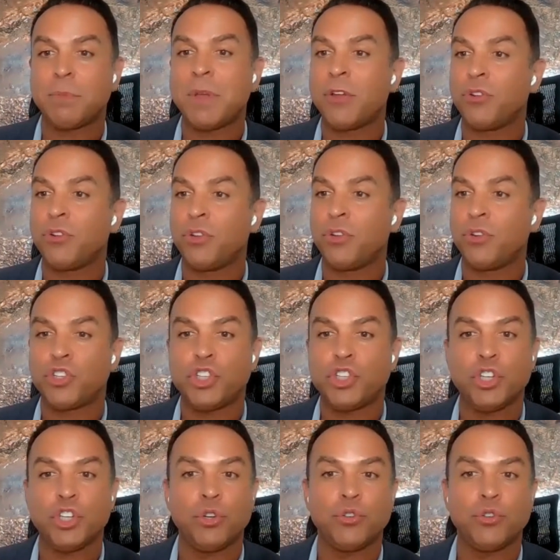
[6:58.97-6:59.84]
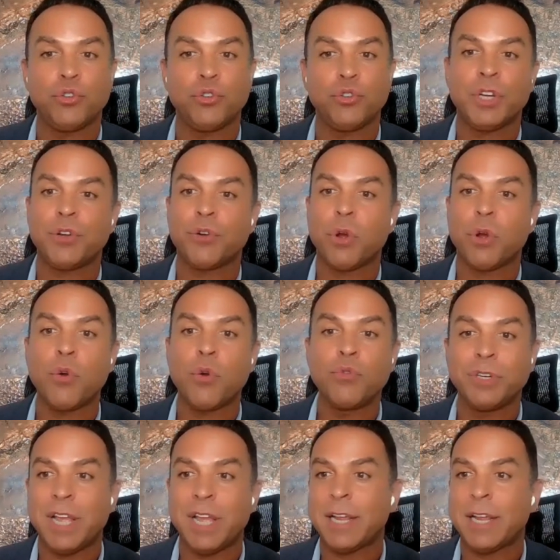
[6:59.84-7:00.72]
It's about your children,
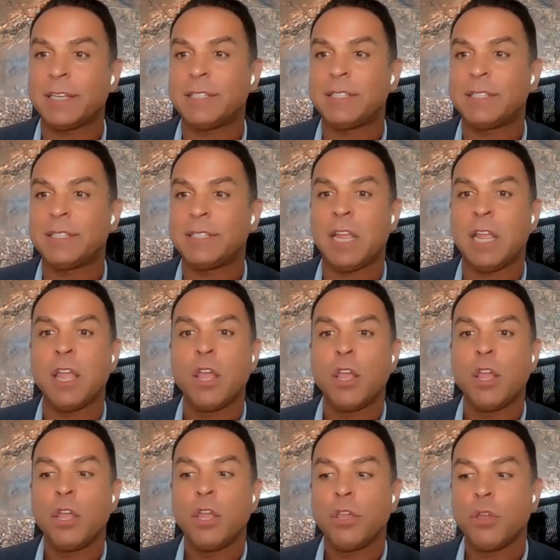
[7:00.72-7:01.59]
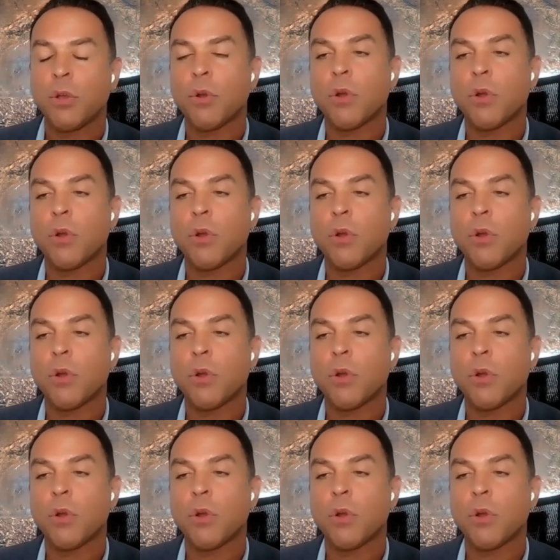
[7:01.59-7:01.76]
your own legacy,